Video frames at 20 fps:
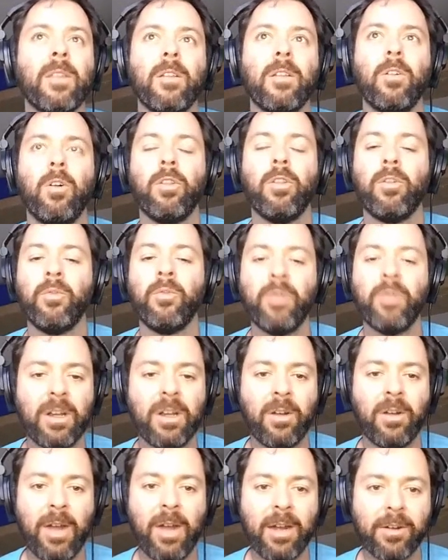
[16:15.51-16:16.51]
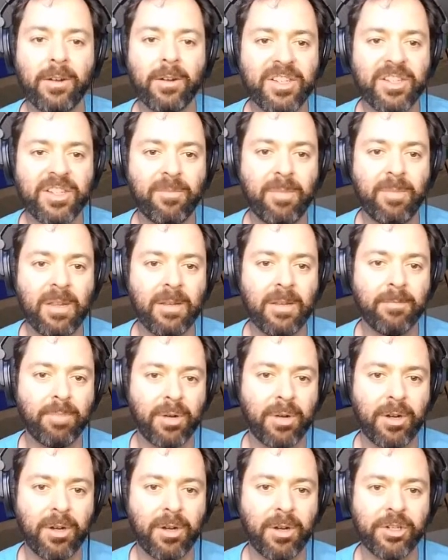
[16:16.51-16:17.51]
the written records have been
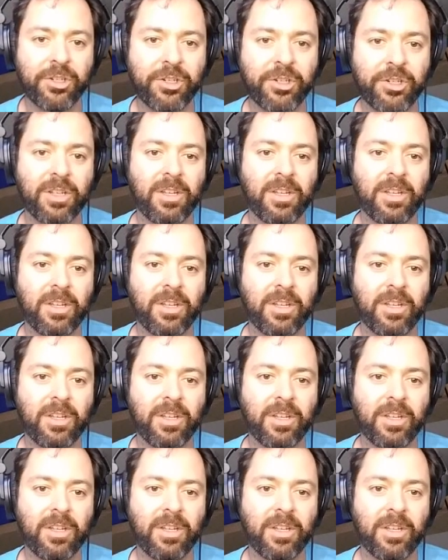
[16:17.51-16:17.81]
purged,